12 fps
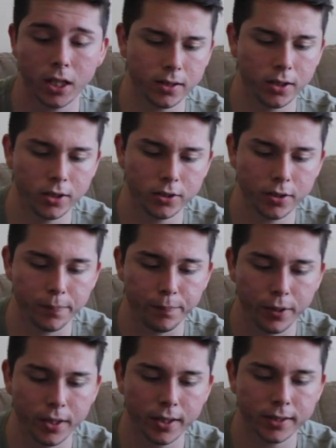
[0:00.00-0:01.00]
It's
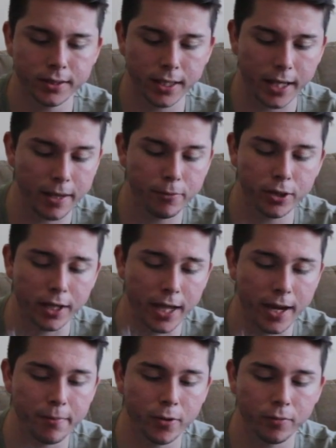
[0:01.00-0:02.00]
$100. It came with the
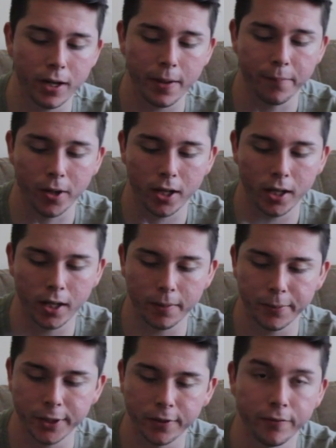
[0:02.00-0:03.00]
camera when I bought it. I
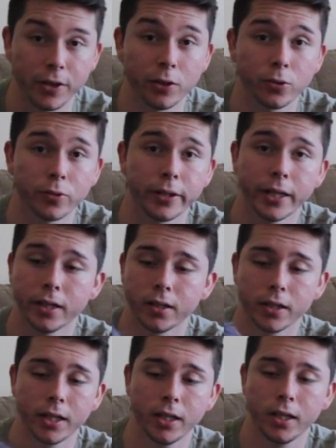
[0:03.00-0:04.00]
bought the video
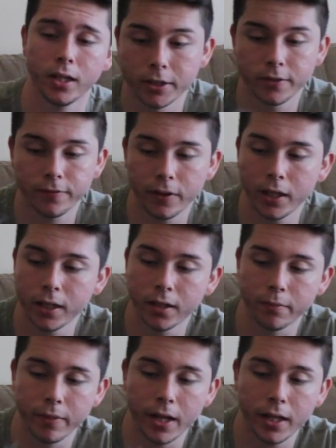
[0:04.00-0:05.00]
creator kit. It's a fairly
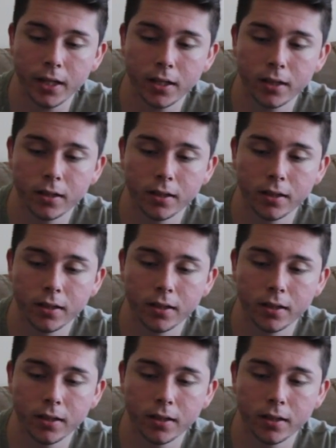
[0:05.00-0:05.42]
good mic.